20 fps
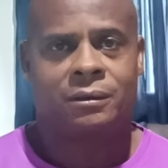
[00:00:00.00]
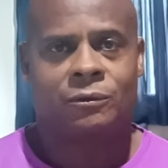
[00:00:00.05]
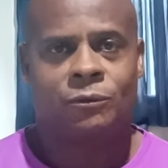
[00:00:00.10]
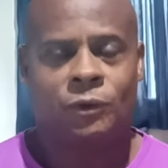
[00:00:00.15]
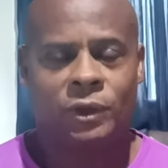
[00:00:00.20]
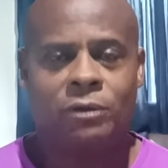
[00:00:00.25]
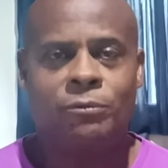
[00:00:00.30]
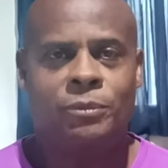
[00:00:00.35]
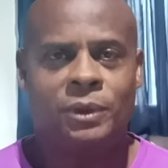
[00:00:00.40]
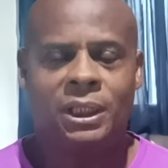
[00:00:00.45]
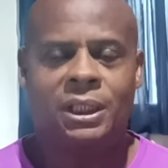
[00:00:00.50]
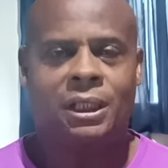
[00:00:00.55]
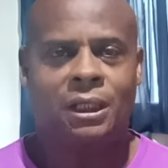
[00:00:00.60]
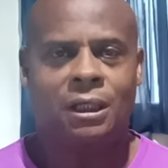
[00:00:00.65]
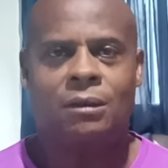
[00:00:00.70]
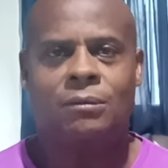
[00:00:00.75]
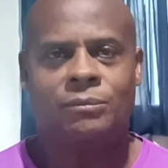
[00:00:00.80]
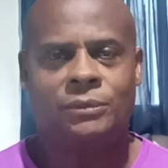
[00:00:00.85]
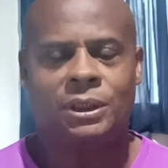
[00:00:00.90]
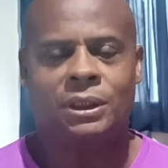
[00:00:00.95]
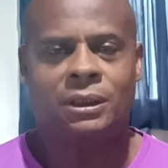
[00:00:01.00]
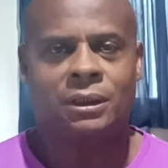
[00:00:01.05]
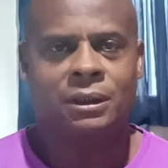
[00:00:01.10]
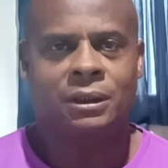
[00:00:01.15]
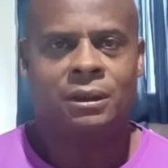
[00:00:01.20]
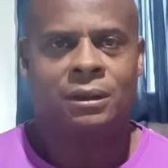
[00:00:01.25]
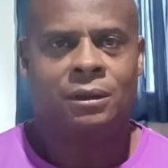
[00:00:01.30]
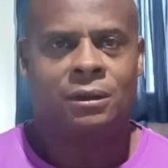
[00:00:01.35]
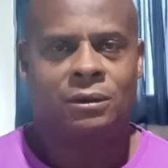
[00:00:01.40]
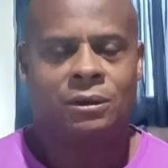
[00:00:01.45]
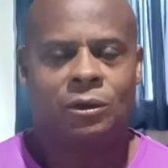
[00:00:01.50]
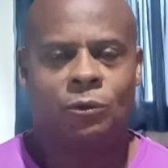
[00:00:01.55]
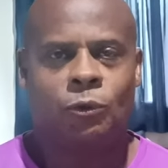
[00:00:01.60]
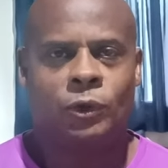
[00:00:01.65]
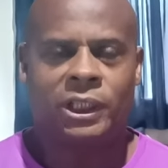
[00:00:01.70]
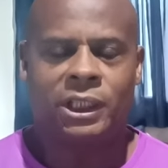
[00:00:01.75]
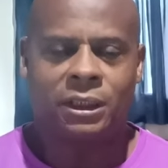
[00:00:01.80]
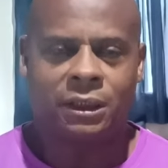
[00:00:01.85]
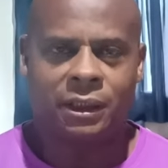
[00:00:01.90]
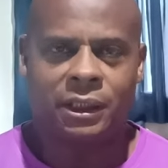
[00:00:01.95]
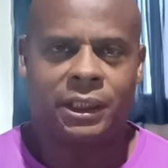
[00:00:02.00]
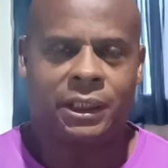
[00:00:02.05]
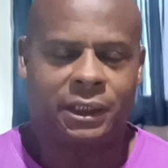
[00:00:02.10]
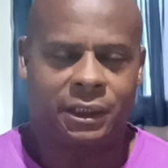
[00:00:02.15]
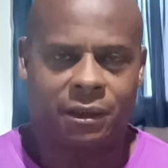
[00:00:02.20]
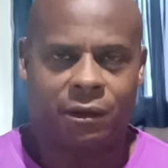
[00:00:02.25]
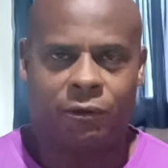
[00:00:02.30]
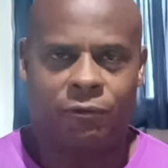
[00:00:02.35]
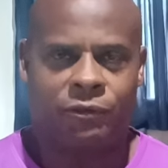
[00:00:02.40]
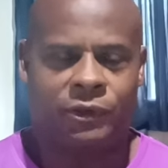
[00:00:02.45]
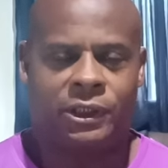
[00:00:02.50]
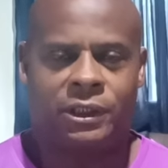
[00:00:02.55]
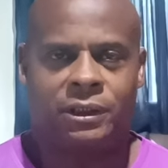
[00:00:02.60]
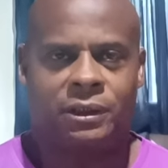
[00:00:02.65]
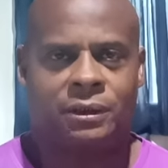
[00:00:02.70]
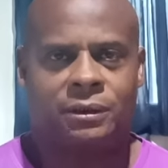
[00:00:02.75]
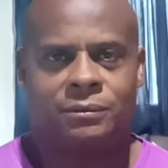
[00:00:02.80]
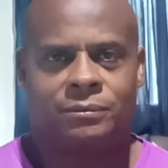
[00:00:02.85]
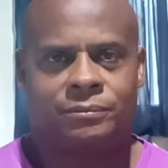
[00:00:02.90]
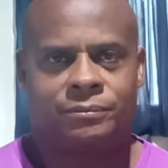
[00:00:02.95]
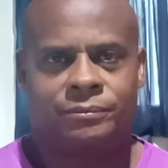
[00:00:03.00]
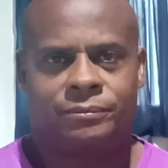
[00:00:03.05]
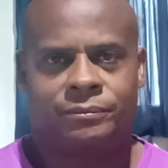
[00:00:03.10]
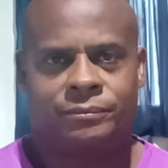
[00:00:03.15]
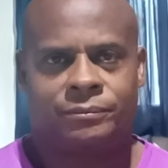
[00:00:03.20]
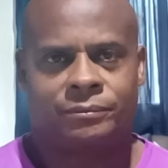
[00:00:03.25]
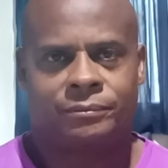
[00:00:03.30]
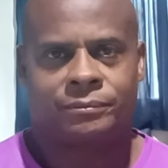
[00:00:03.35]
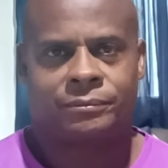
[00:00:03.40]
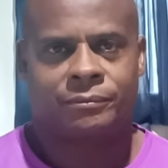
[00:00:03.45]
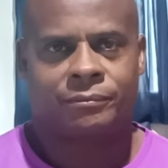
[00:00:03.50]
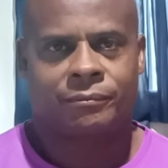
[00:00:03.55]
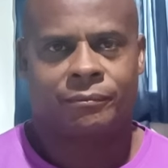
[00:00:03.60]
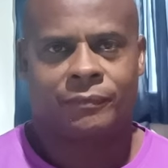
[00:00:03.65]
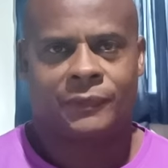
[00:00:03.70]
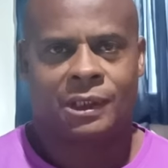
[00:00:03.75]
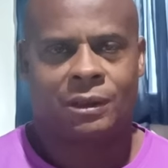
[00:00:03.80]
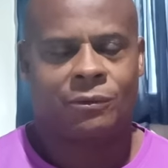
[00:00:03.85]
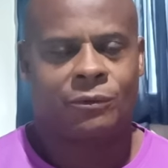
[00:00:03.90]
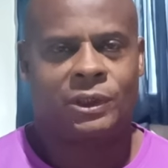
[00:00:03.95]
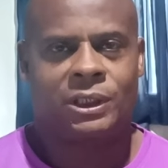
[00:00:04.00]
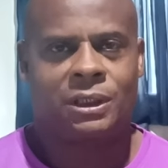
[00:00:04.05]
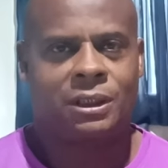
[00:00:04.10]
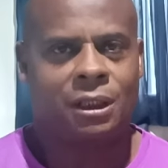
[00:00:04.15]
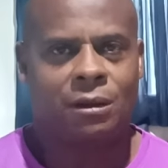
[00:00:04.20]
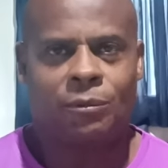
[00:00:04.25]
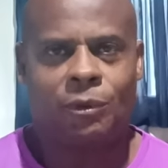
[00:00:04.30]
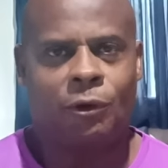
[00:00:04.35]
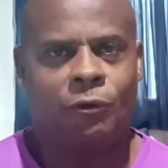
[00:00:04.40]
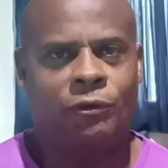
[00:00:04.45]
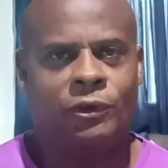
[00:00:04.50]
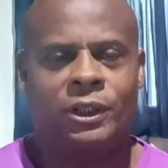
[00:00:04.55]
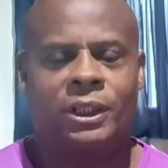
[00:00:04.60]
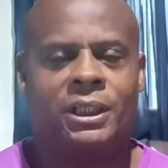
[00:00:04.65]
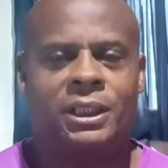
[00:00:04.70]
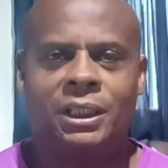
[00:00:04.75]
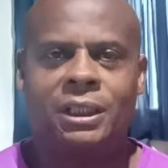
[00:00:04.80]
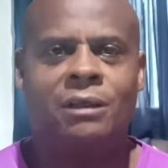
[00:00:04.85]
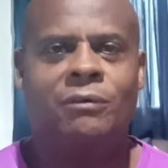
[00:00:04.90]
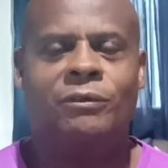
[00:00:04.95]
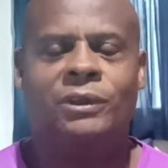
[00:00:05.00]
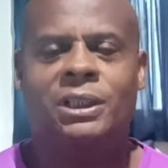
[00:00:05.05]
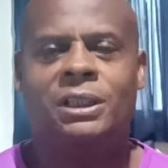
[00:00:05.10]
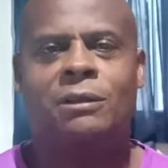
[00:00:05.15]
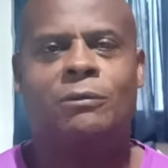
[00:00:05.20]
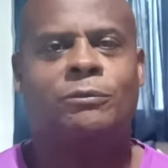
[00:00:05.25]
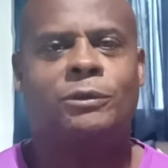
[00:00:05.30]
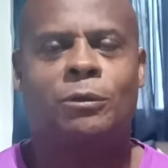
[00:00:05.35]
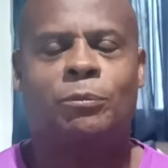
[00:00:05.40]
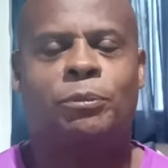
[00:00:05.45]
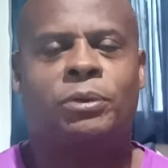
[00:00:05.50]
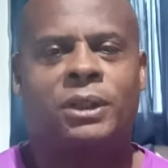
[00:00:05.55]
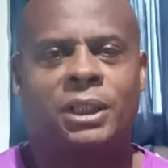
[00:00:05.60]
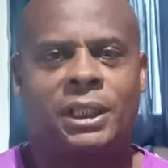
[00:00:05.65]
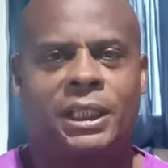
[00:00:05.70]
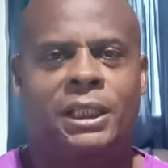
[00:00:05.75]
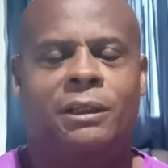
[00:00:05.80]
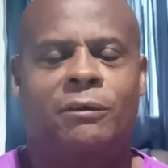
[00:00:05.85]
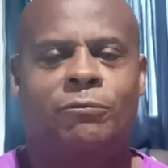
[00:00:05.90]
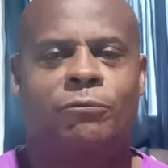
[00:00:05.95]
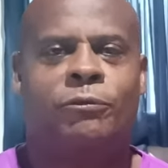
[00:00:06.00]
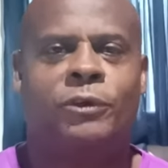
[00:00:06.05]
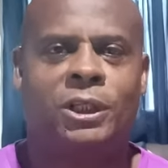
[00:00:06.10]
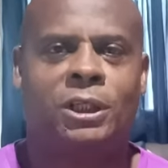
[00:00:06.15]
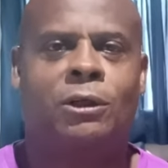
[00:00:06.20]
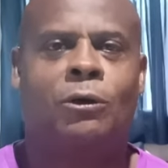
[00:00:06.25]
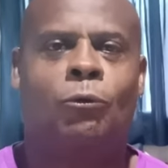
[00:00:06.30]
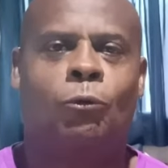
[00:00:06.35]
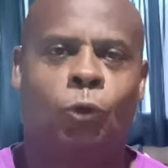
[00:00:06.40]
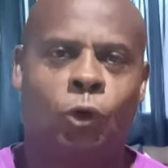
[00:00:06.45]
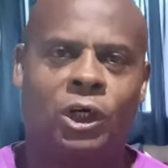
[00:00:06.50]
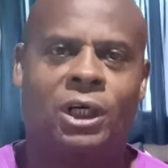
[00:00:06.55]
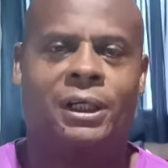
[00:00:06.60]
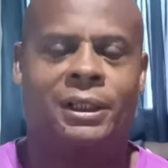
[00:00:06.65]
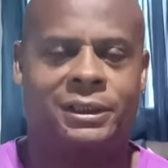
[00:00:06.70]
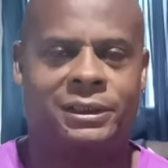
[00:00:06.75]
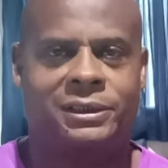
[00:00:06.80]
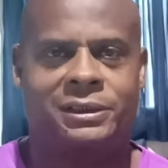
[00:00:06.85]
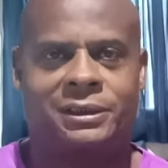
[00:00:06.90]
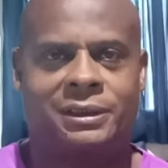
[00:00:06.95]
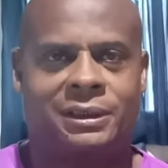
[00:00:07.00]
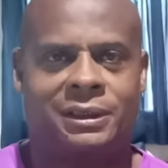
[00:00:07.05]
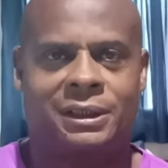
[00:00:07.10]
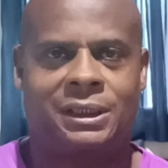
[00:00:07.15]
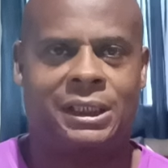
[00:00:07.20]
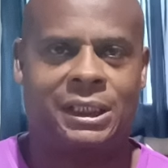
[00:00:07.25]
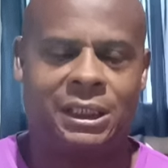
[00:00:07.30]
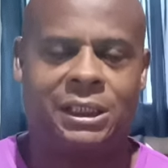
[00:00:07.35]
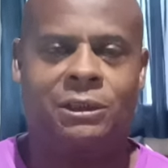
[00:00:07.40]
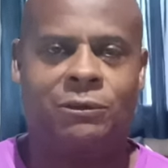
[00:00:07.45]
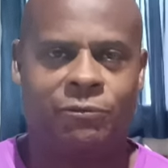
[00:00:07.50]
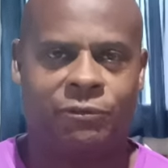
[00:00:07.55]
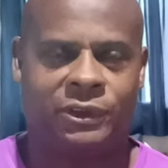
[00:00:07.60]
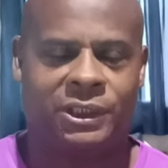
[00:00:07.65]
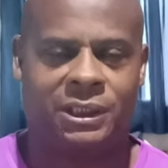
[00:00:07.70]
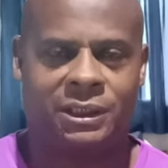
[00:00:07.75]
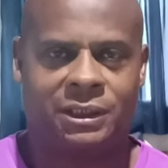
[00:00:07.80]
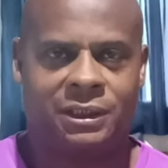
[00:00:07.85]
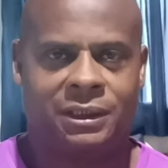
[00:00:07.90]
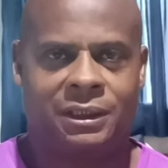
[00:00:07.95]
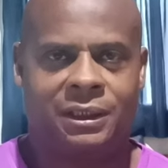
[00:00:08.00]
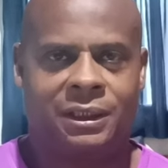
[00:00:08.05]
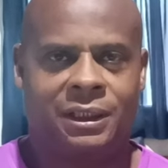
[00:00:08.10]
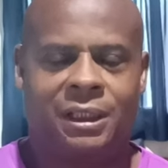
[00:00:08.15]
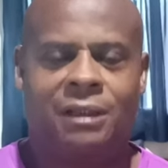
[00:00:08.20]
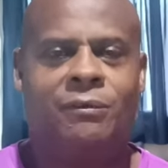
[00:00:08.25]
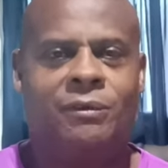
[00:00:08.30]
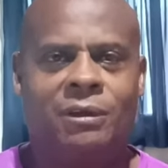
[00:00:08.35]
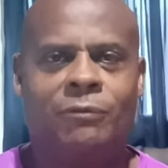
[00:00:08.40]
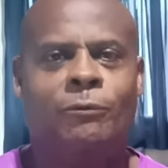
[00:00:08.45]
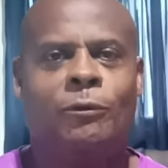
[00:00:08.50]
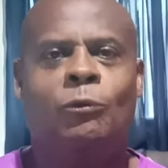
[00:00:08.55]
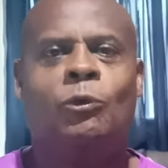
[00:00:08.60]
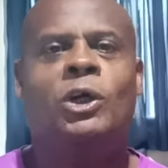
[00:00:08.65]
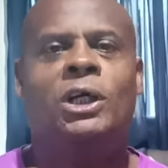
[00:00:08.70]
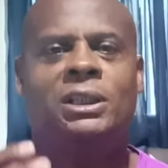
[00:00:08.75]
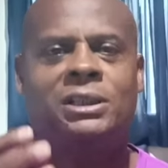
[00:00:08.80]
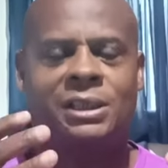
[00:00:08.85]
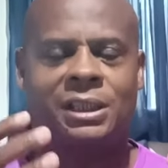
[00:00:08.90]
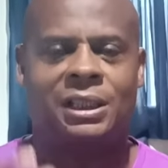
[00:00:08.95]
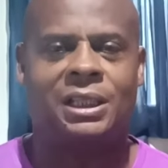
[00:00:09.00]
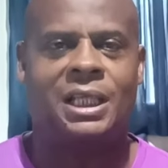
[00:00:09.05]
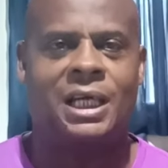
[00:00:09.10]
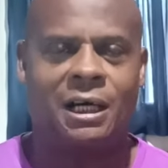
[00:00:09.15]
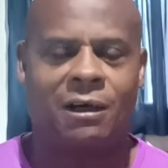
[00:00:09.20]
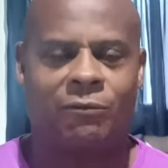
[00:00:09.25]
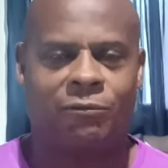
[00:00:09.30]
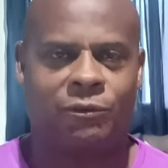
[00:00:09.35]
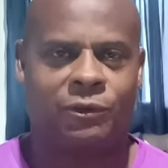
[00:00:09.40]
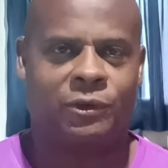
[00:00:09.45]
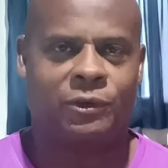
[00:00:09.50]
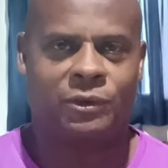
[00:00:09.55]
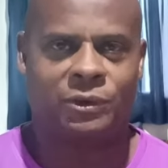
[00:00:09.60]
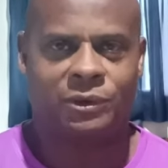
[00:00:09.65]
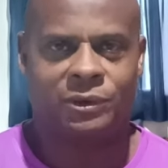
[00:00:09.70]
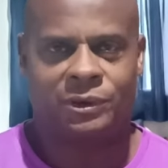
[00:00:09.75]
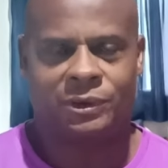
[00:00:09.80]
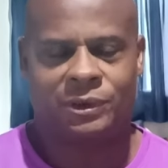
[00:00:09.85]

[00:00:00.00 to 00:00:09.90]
We've become the weak link over here. We come over here, and even if the playing field was even if it was level,